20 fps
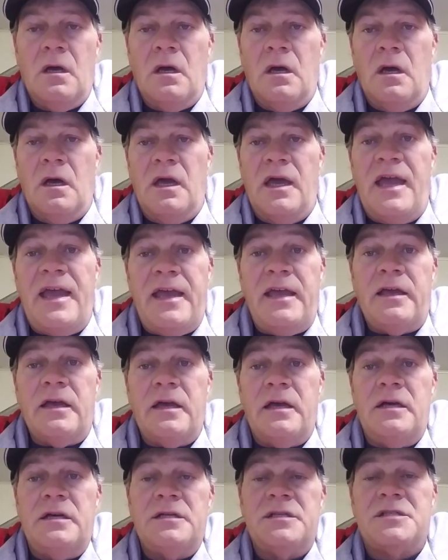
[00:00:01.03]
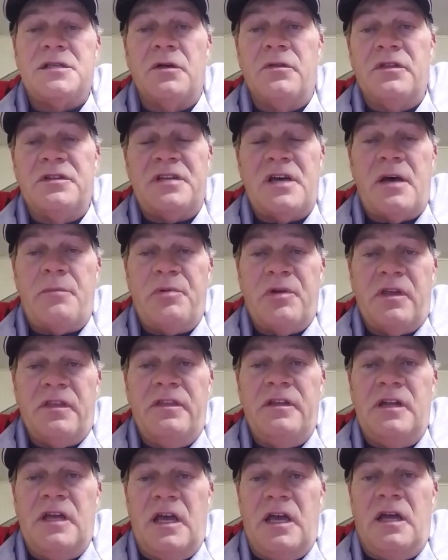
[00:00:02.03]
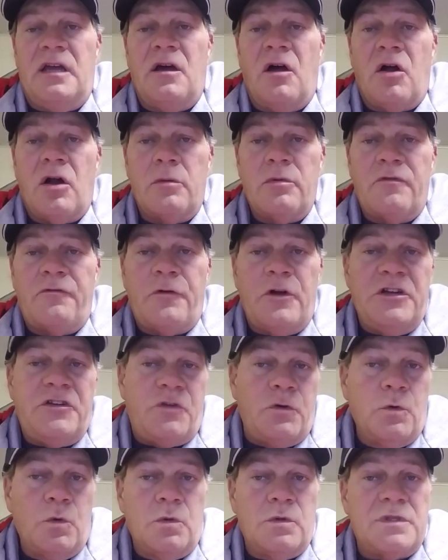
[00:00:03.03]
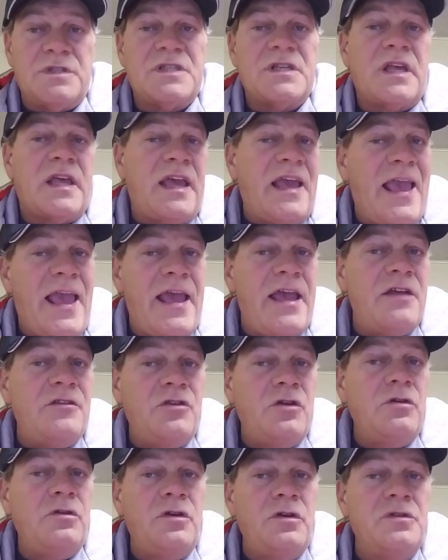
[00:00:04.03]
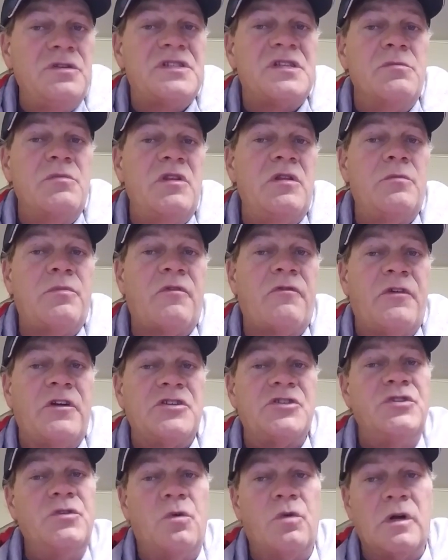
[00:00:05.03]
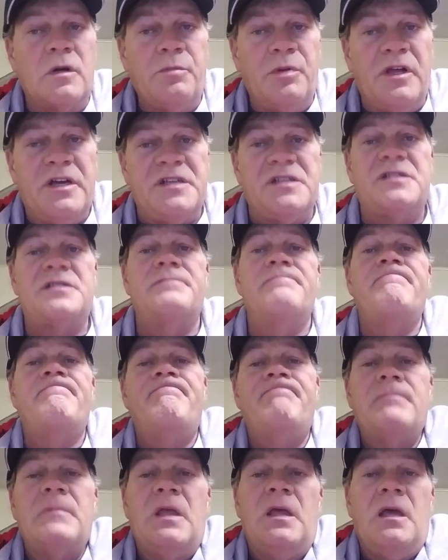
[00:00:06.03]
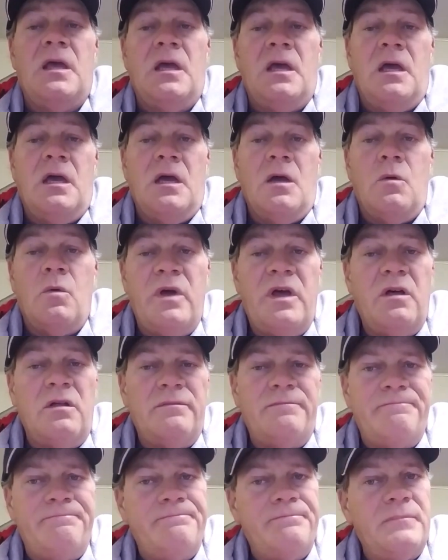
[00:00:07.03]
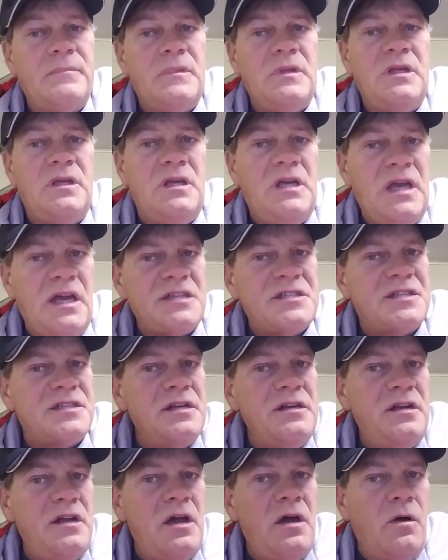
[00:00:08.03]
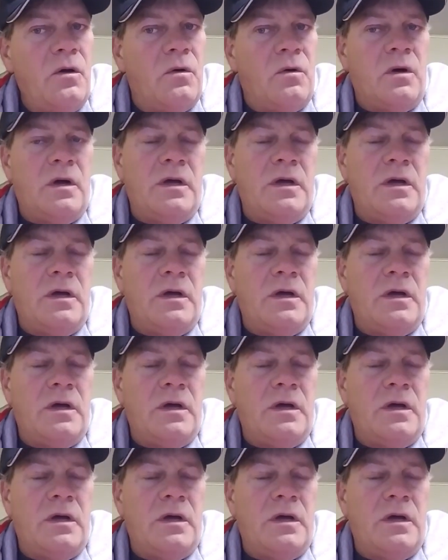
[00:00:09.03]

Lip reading: Hey, so the topic of the day, Harbor Freight tools. Can you use them in the professional workplace? Well, yes and no.